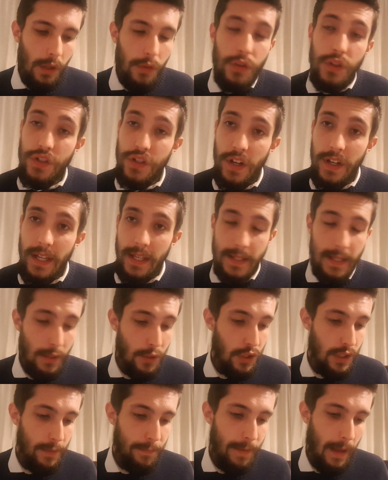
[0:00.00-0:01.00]
the study
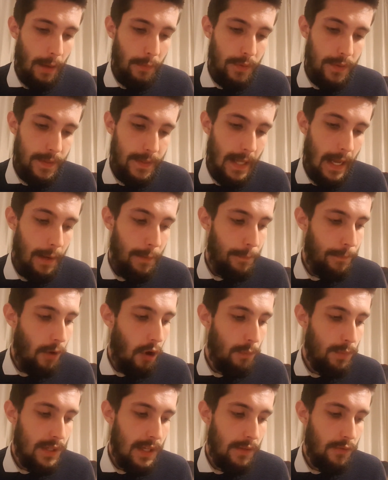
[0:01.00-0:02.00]
essentially found that
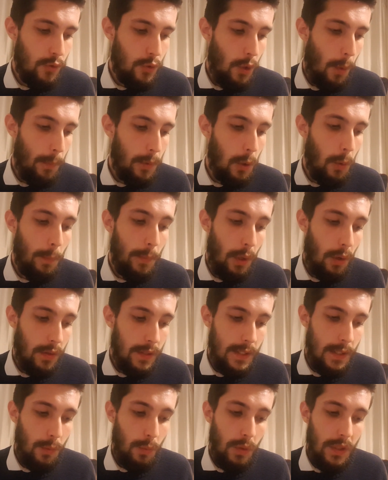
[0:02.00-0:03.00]
five percent topical
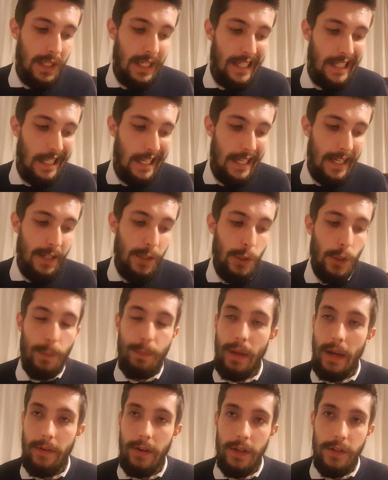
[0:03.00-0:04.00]
minoxidil was clearly
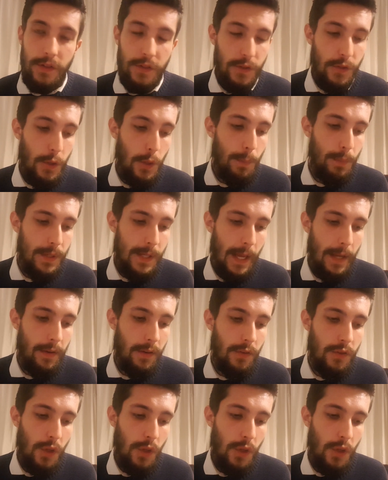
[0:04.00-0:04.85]
superior to two percent